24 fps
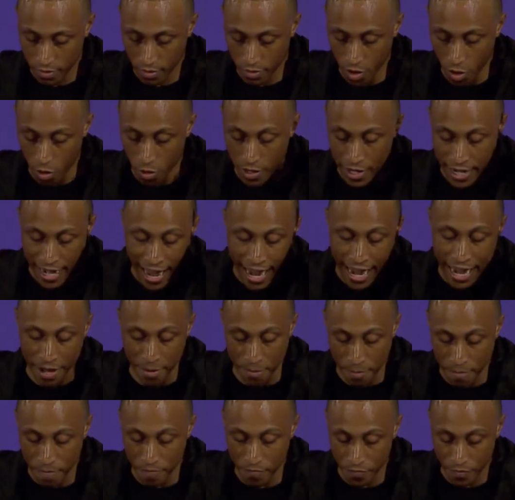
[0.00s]
or
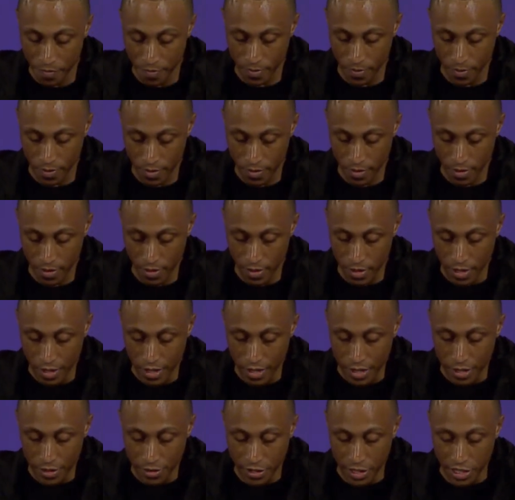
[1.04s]
name,
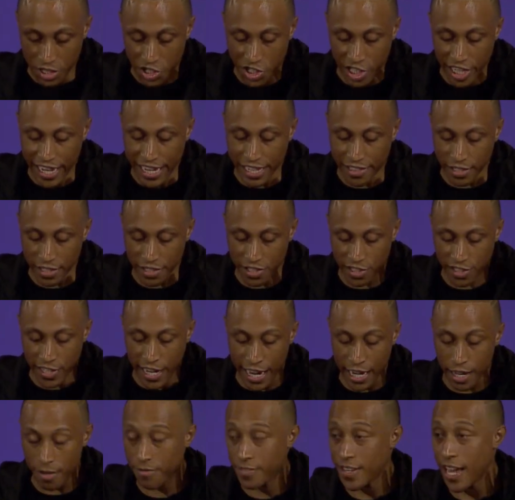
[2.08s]
to Jesus,
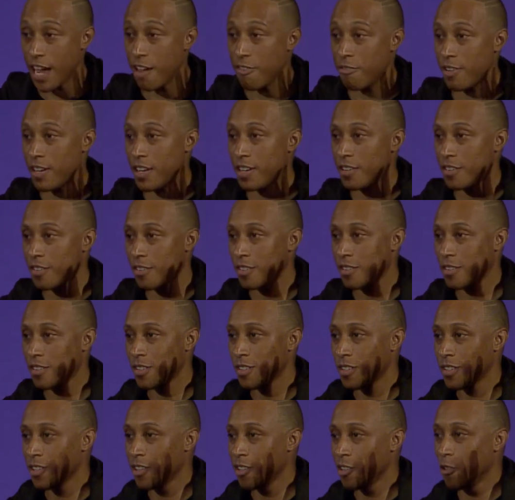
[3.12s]
son of David,
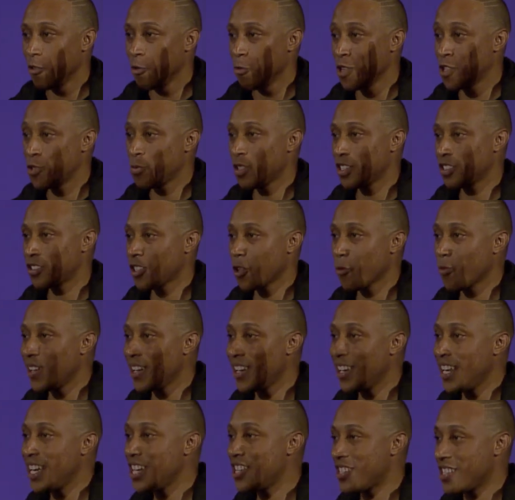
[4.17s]
which was the
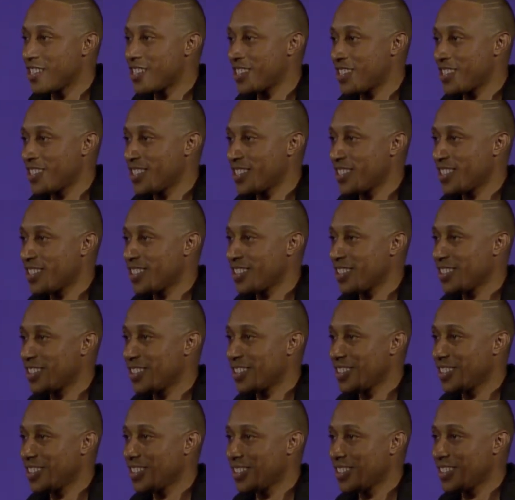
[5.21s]
religious
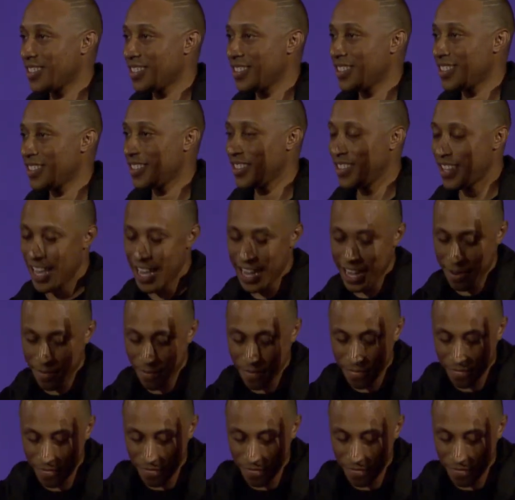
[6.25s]
name,